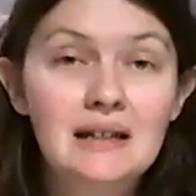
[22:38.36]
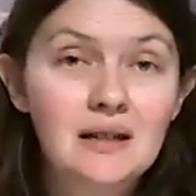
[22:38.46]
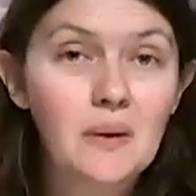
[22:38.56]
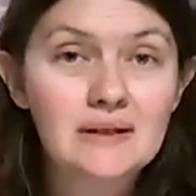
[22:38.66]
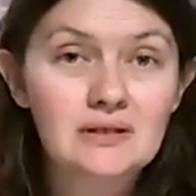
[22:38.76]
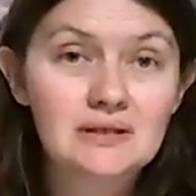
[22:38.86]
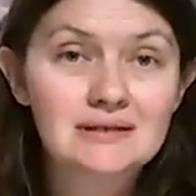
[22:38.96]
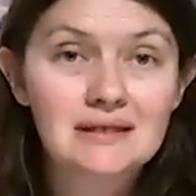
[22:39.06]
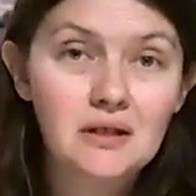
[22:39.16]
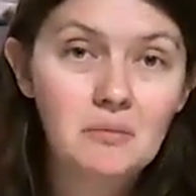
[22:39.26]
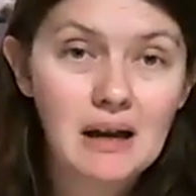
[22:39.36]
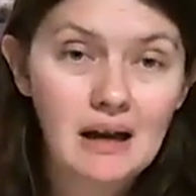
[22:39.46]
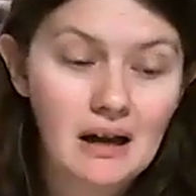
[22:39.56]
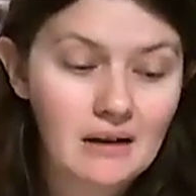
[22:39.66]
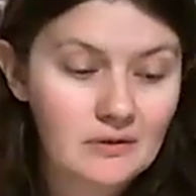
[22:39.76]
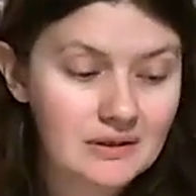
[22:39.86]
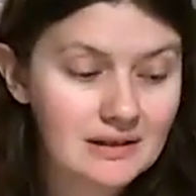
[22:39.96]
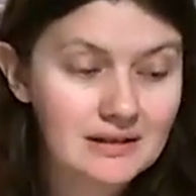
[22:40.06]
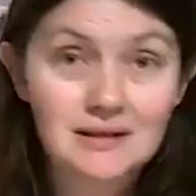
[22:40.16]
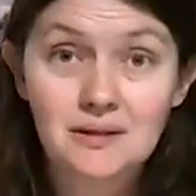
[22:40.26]
questions that you may have
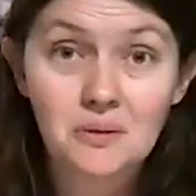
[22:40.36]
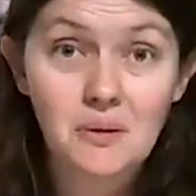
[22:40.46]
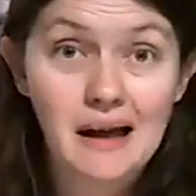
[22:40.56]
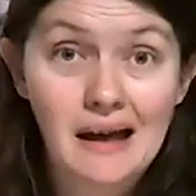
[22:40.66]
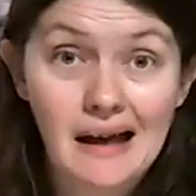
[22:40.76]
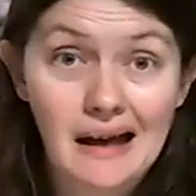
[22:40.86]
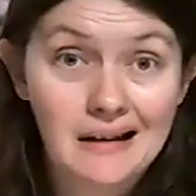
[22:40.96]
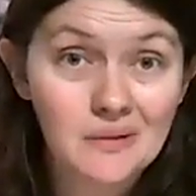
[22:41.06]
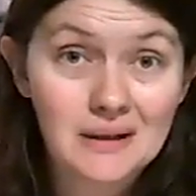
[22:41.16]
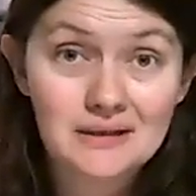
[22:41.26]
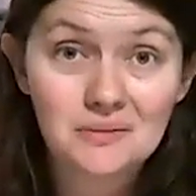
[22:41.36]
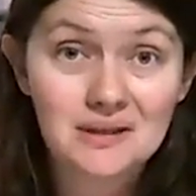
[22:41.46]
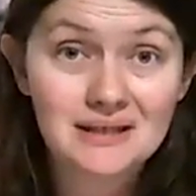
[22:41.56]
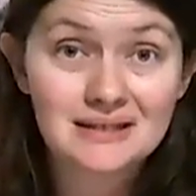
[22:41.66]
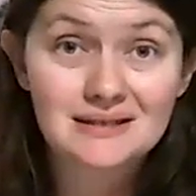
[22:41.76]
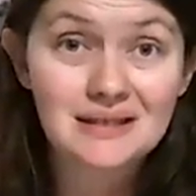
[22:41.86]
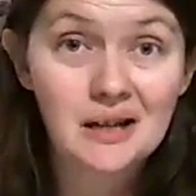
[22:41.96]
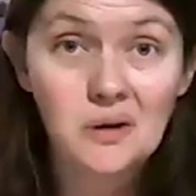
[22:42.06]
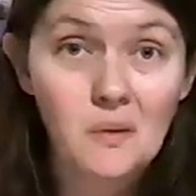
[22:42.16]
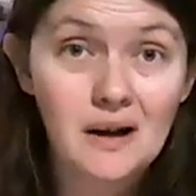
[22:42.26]
related to how do I do this? Can
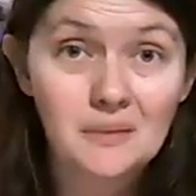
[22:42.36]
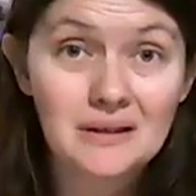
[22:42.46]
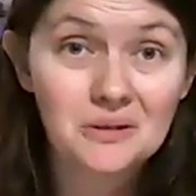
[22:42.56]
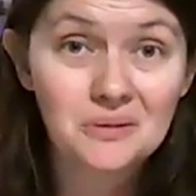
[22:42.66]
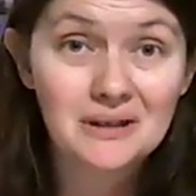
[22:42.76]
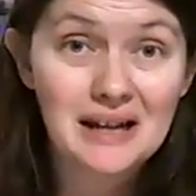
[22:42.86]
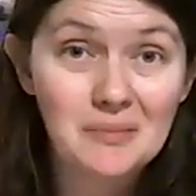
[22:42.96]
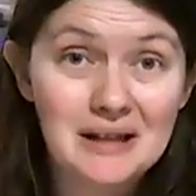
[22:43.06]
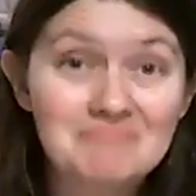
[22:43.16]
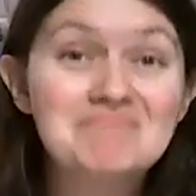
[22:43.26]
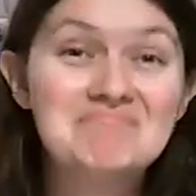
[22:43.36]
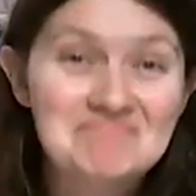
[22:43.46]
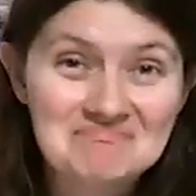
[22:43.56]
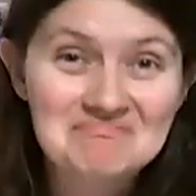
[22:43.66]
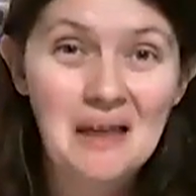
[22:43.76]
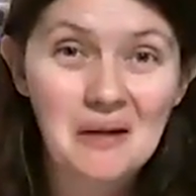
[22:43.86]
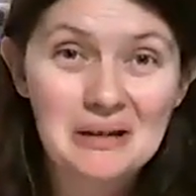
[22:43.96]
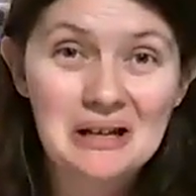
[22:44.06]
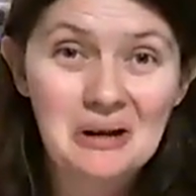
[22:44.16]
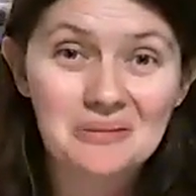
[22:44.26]
you walk me through it, Amy? Let me
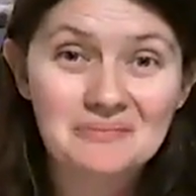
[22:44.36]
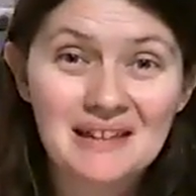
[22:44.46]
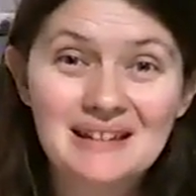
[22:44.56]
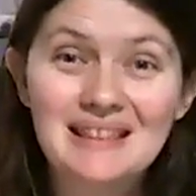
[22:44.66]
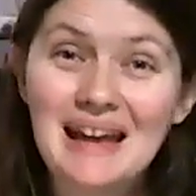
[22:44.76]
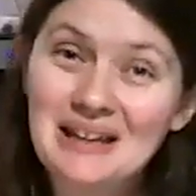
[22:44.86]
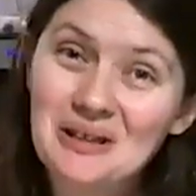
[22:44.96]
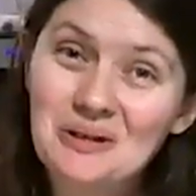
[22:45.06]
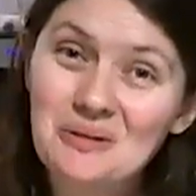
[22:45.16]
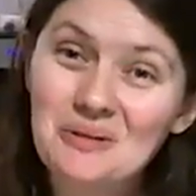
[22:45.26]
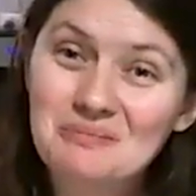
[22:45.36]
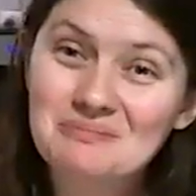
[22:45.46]
know. Thank you.